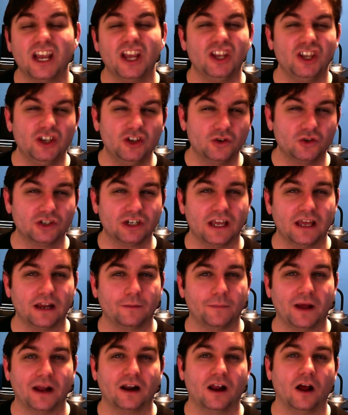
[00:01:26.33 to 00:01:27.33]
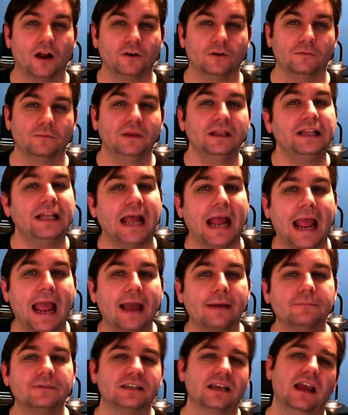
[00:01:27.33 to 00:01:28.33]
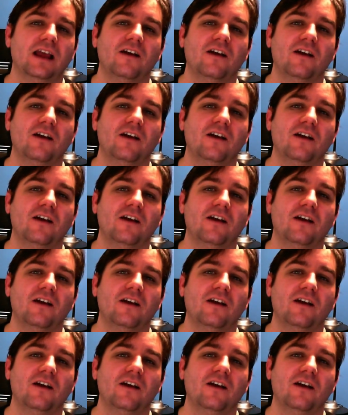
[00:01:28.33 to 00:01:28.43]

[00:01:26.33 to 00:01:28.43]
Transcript: usually at about 100 milliamps.